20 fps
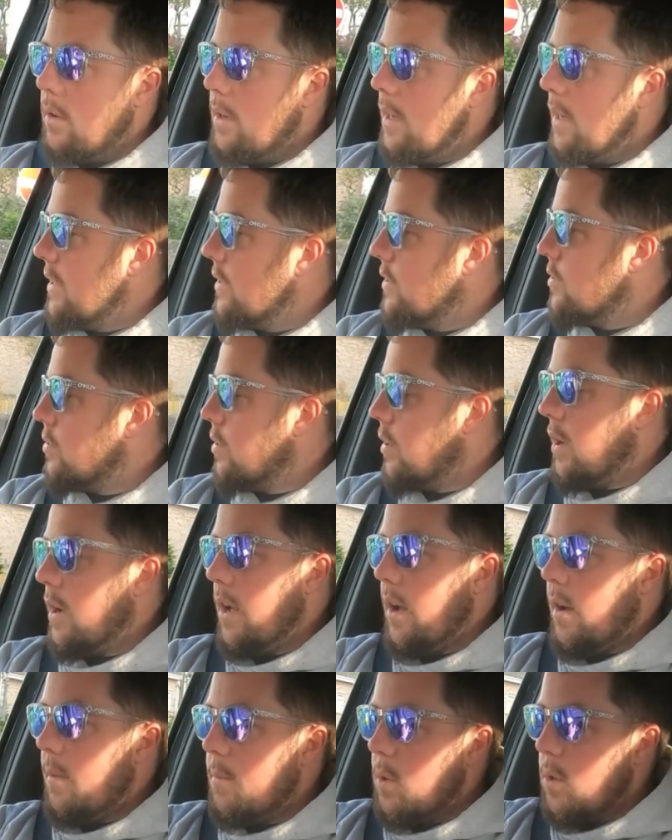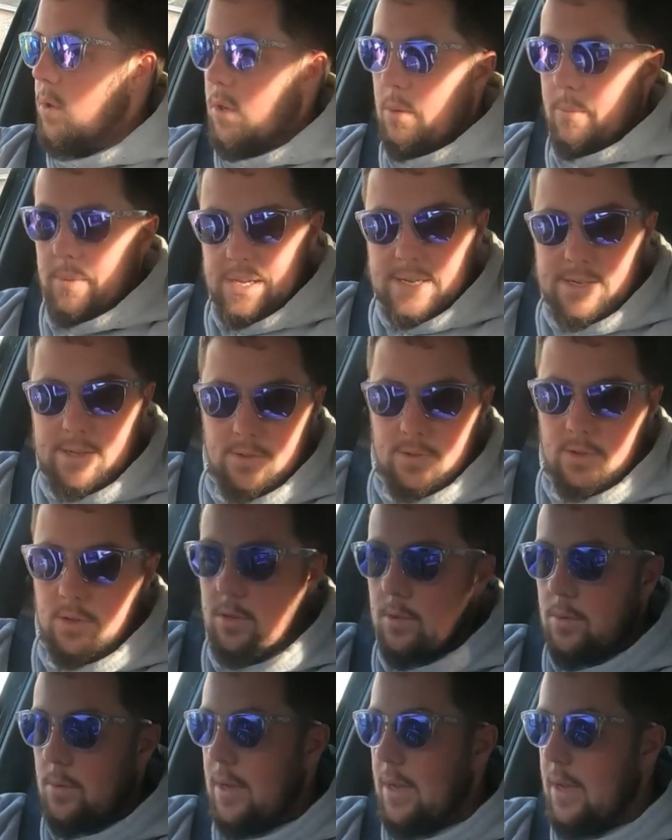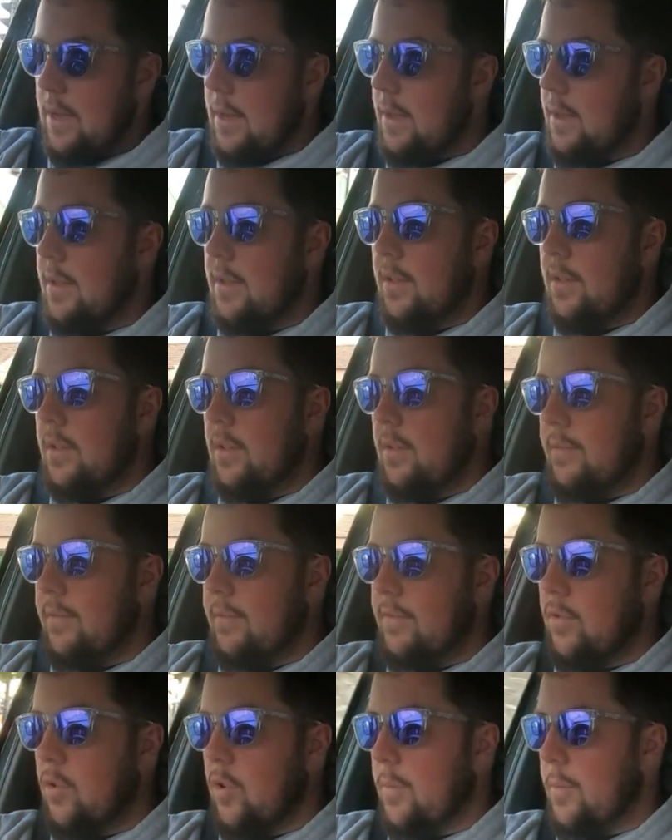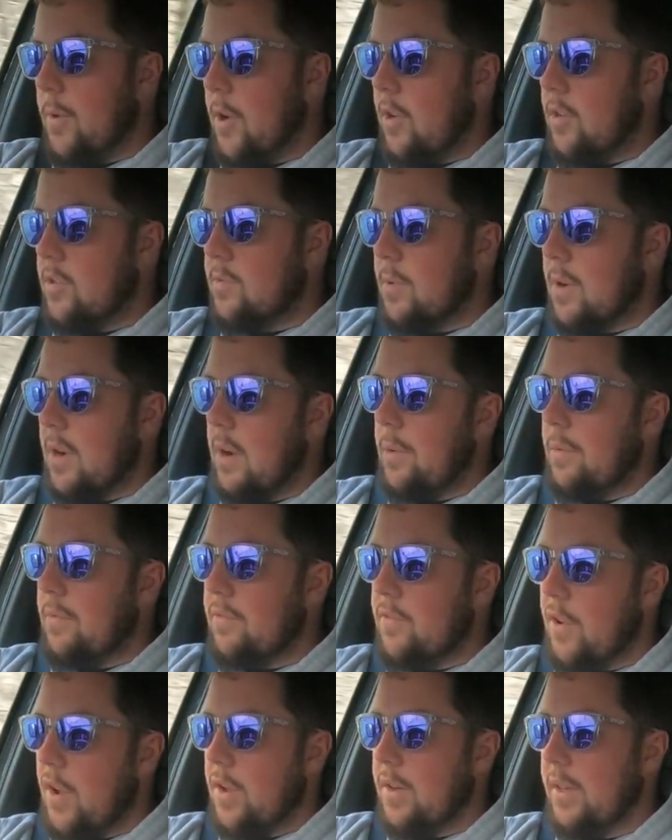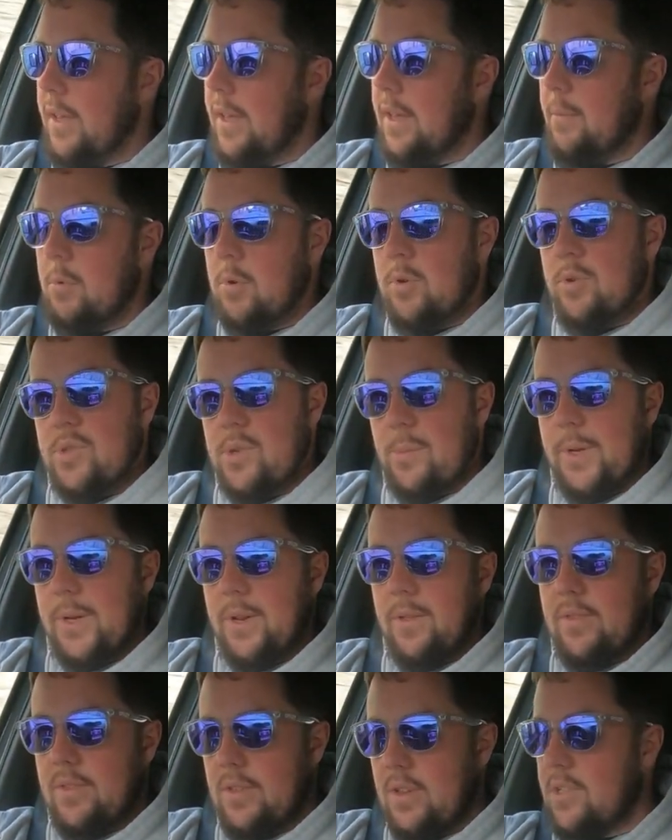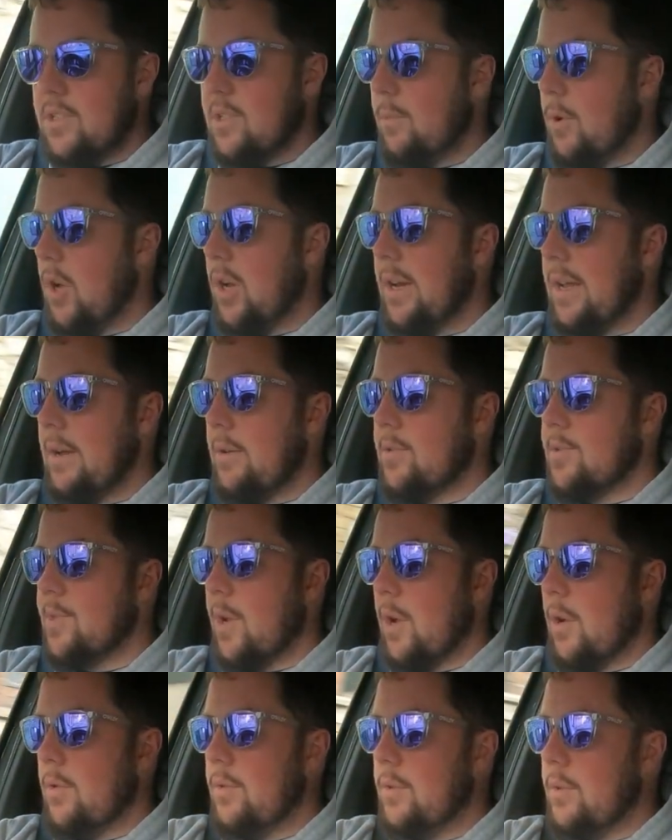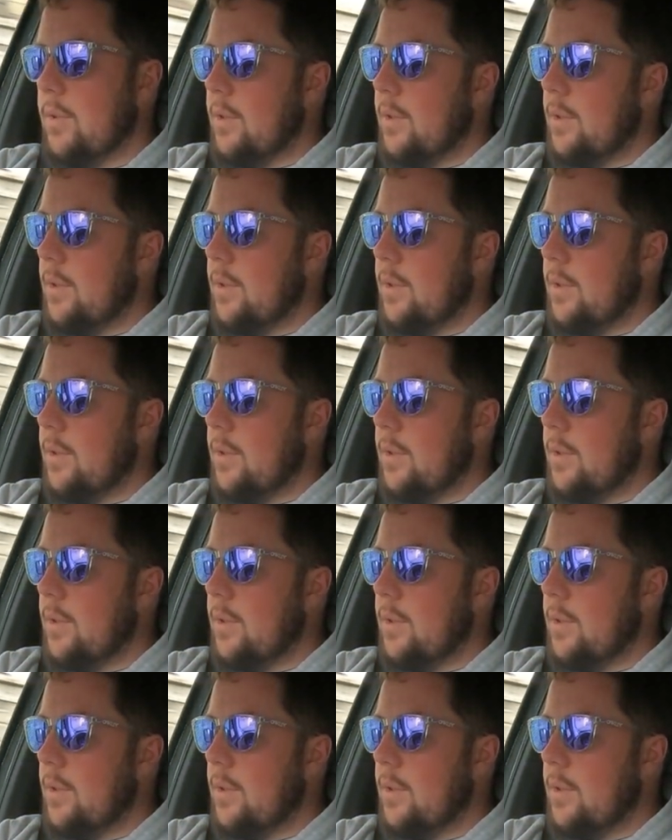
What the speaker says: Let's try it. I'm not going to be able to do 40 miles per hour in 3rd gear because I'm in a 30 mile an hour zone.